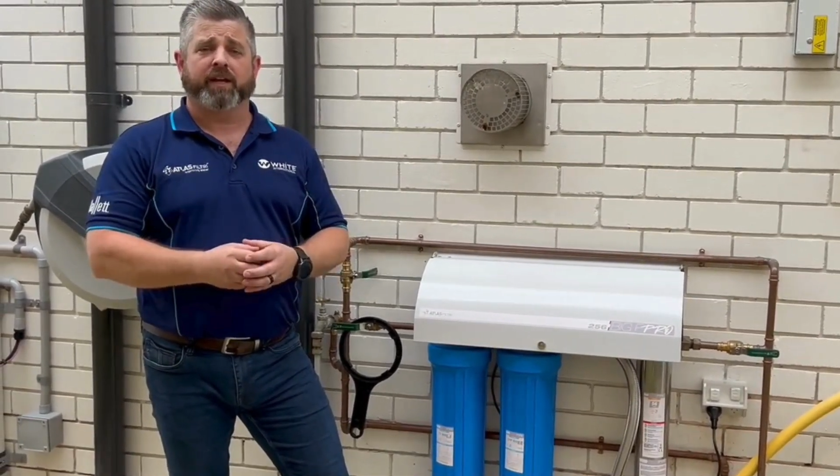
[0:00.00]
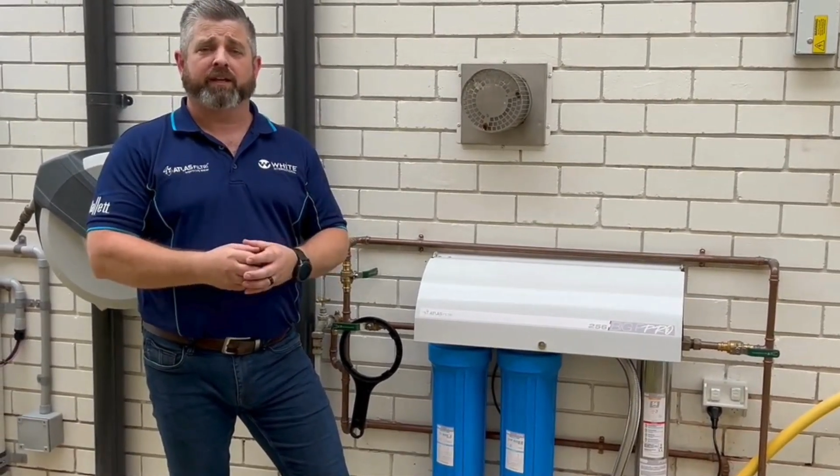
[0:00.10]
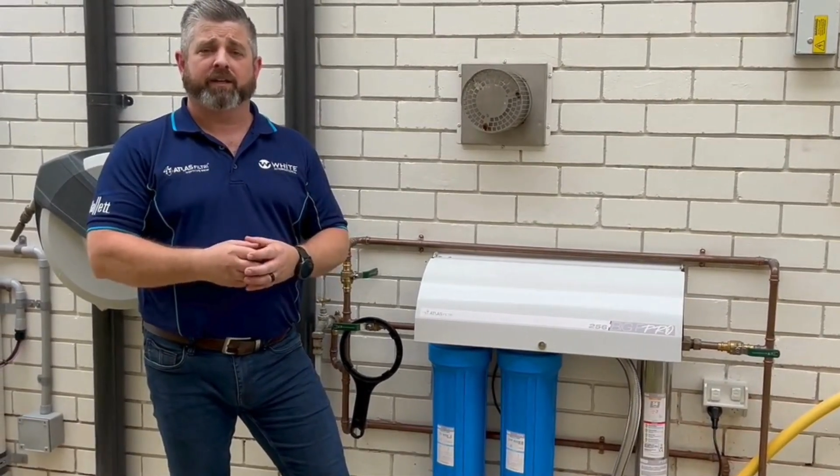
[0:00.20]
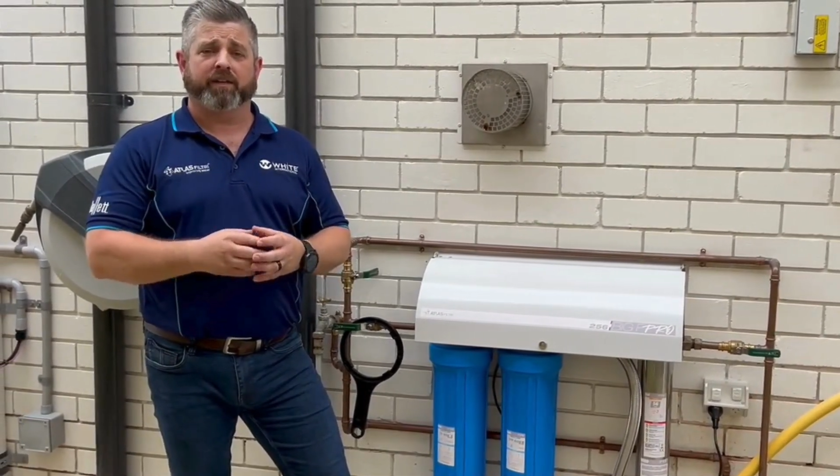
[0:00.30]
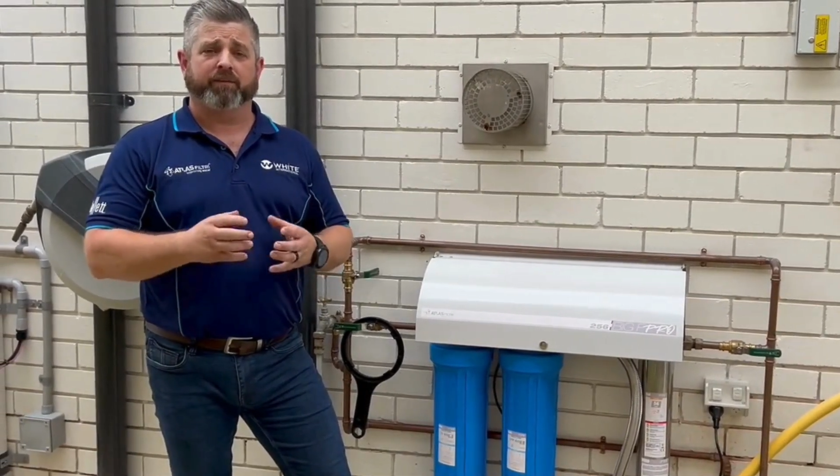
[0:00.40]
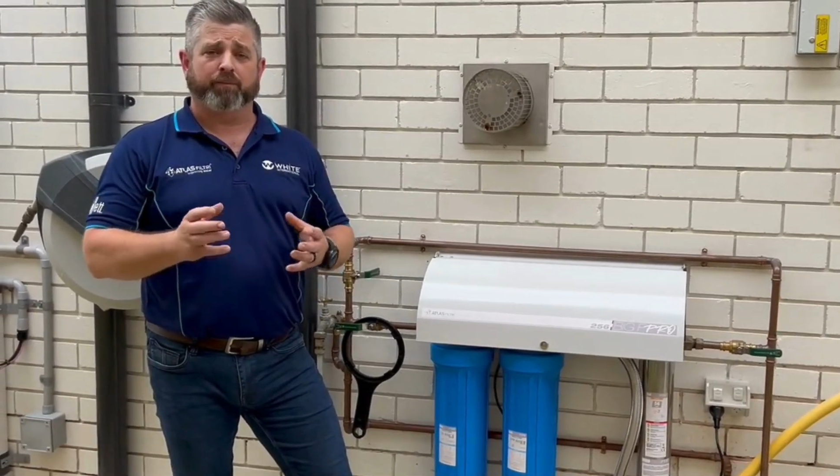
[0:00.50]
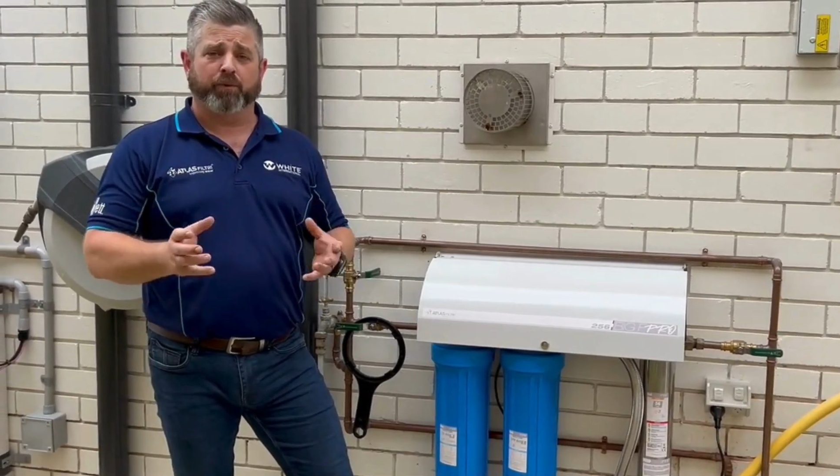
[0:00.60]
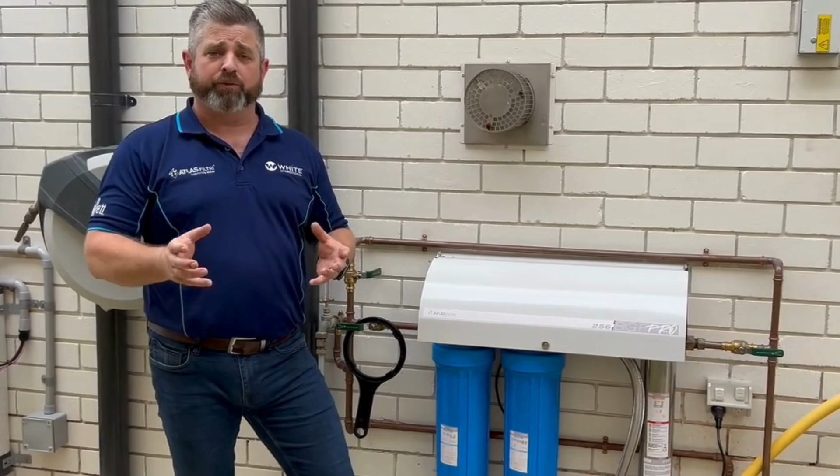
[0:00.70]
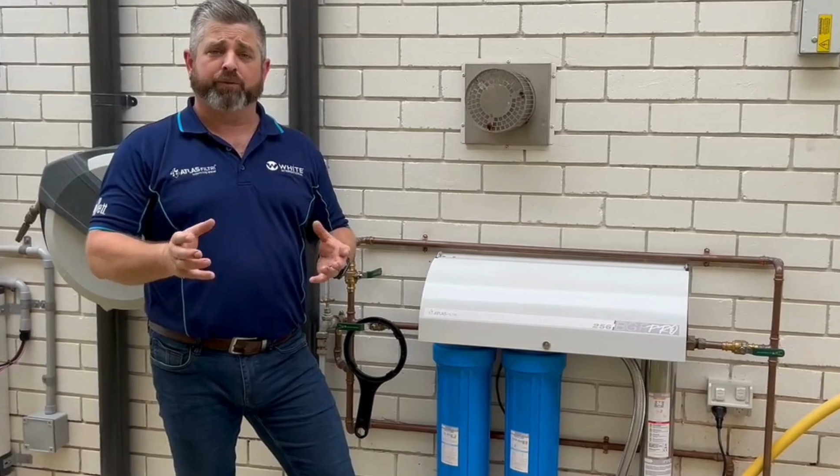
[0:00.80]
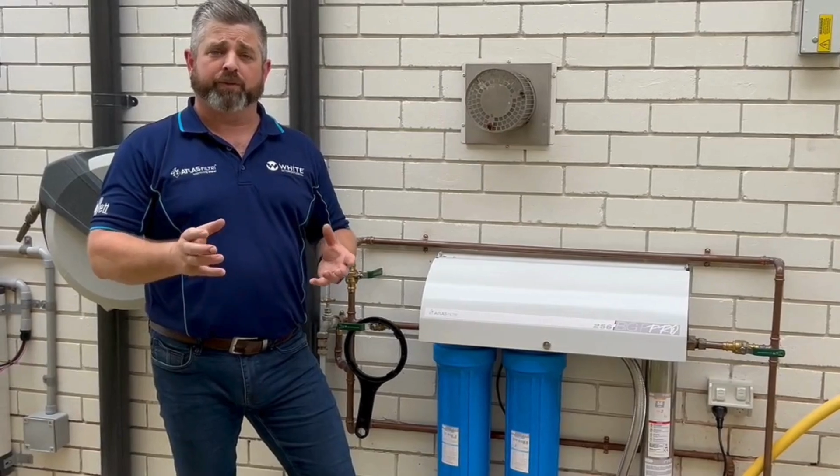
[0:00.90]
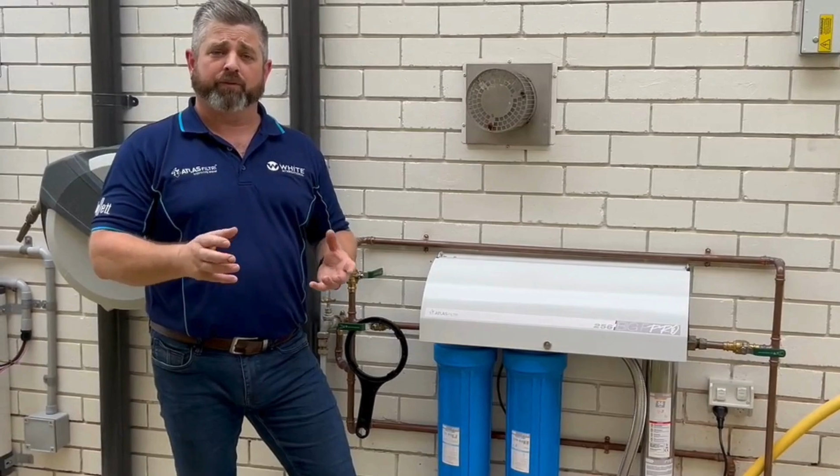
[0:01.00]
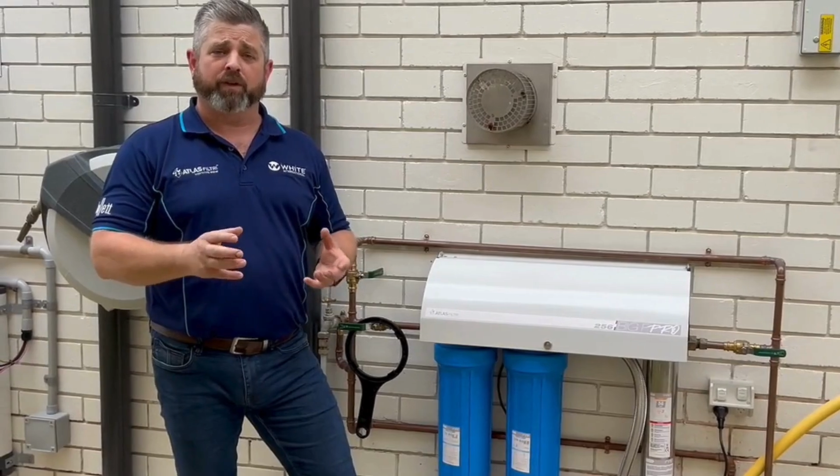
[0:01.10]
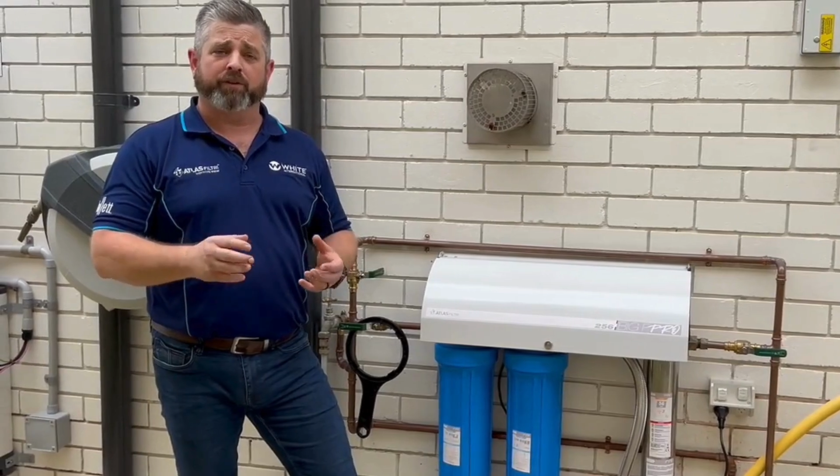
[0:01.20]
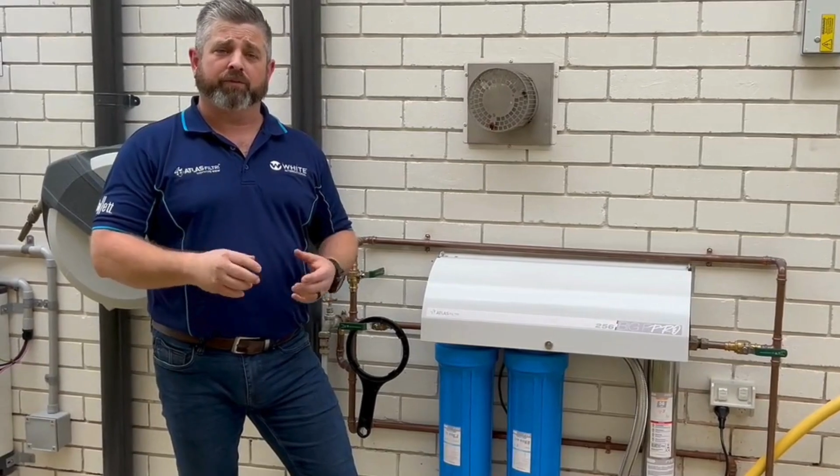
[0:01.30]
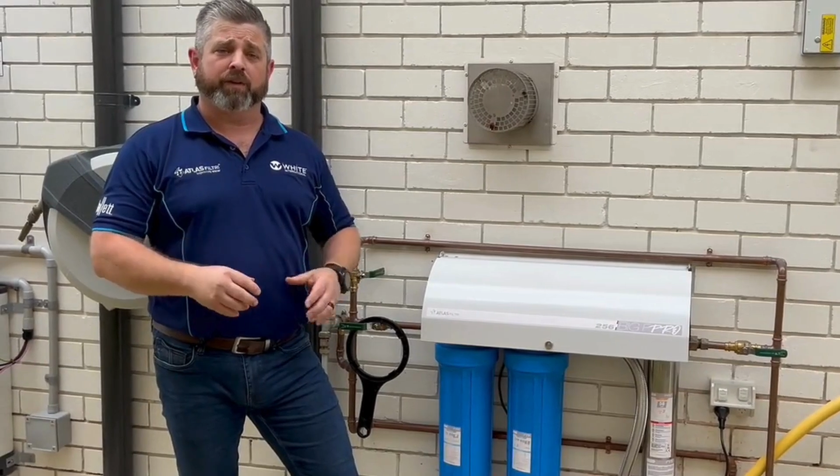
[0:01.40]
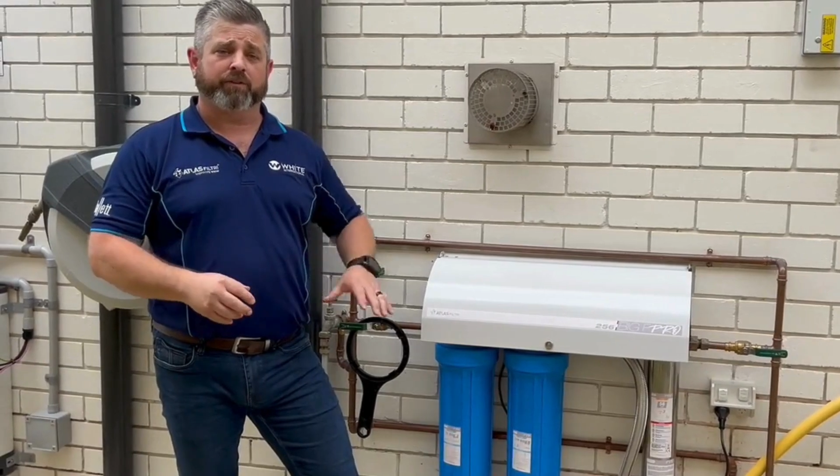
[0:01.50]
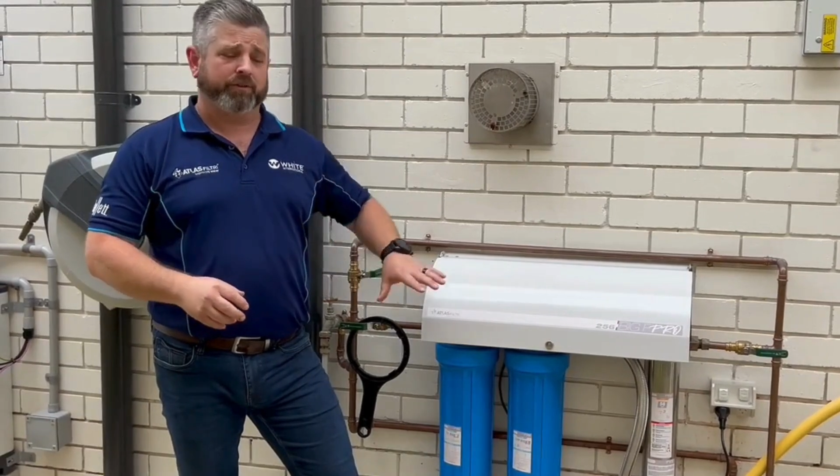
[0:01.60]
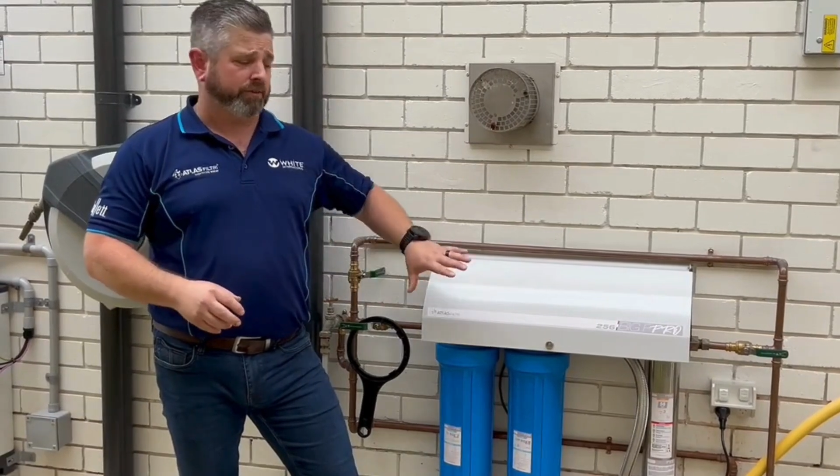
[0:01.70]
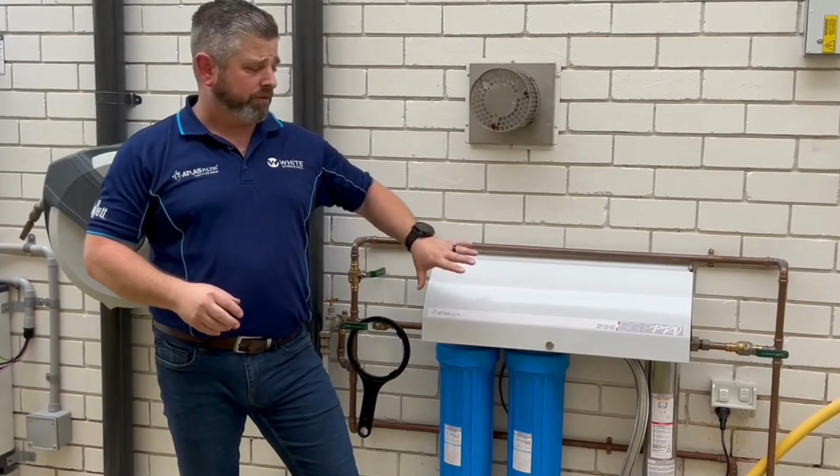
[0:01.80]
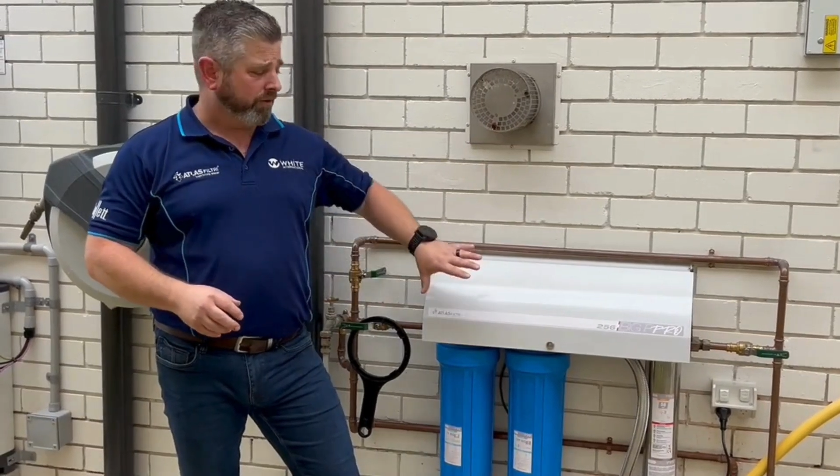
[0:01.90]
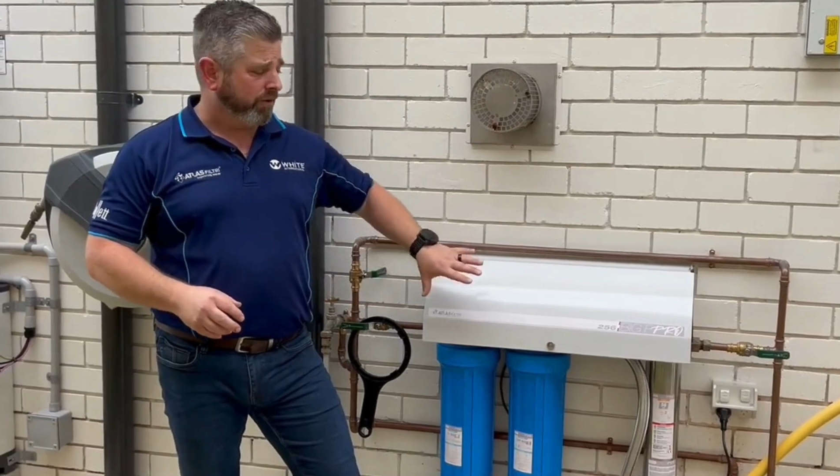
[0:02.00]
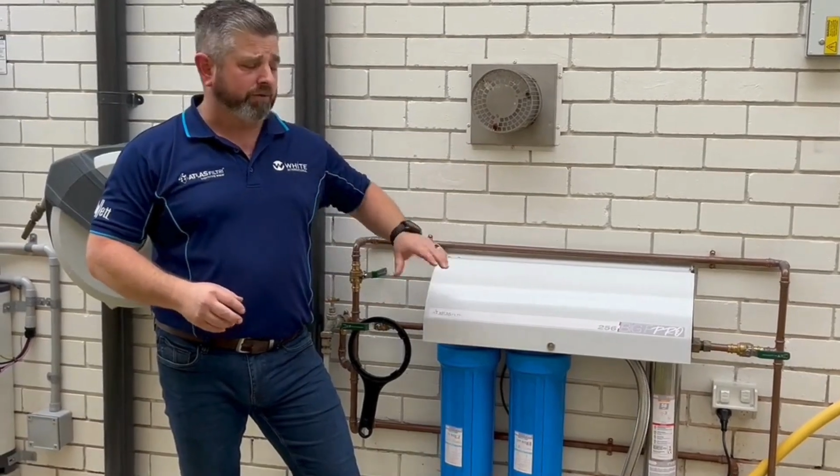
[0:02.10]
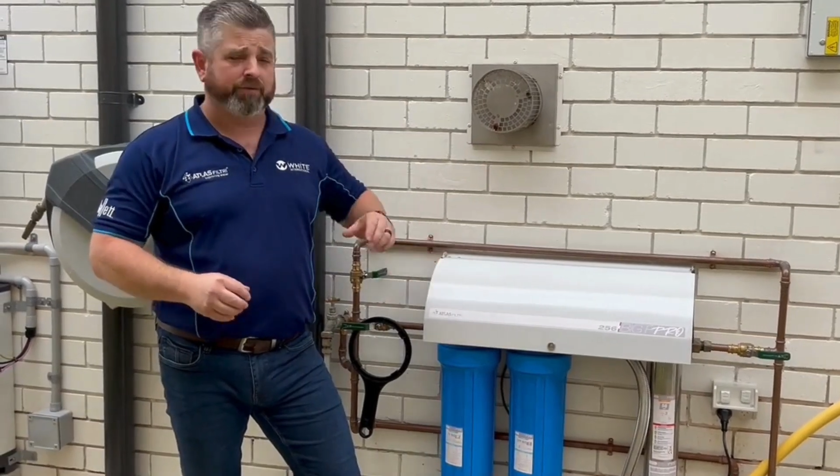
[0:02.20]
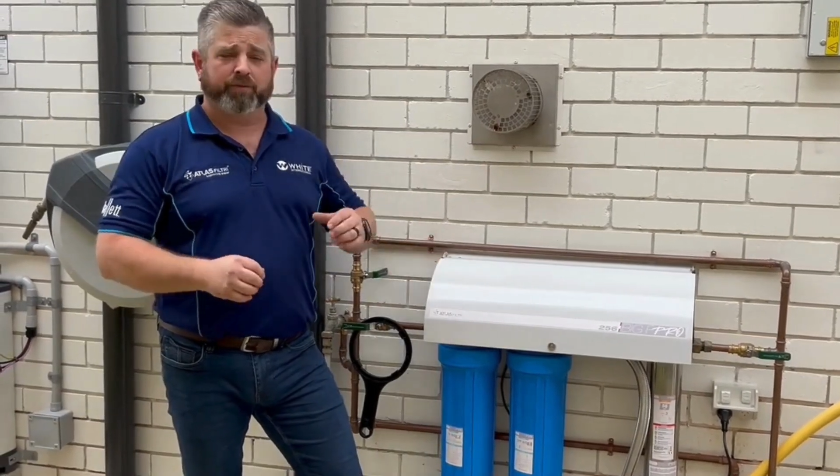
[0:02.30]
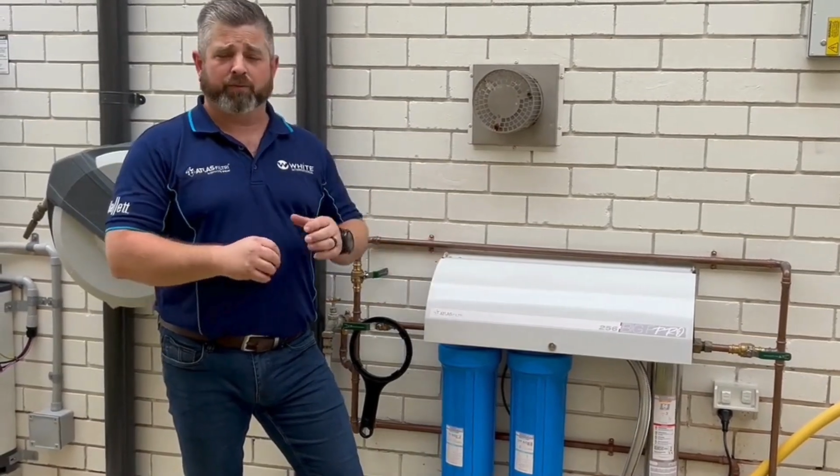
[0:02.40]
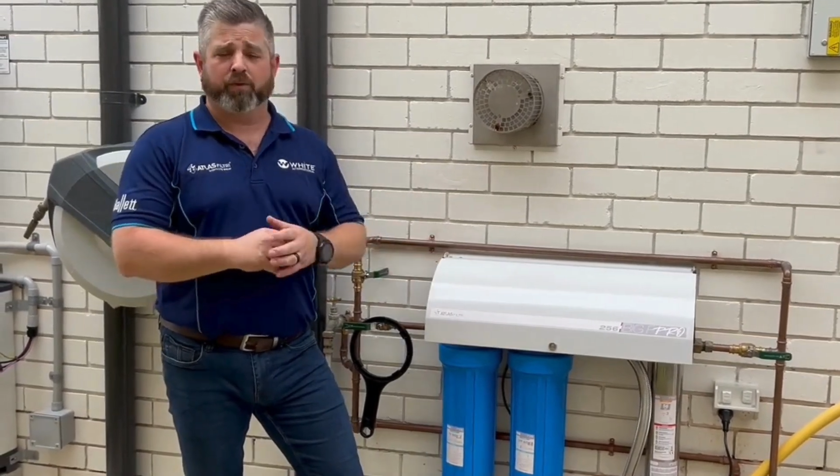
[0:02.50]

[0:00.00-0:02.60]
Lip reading: and can point you in the right direction of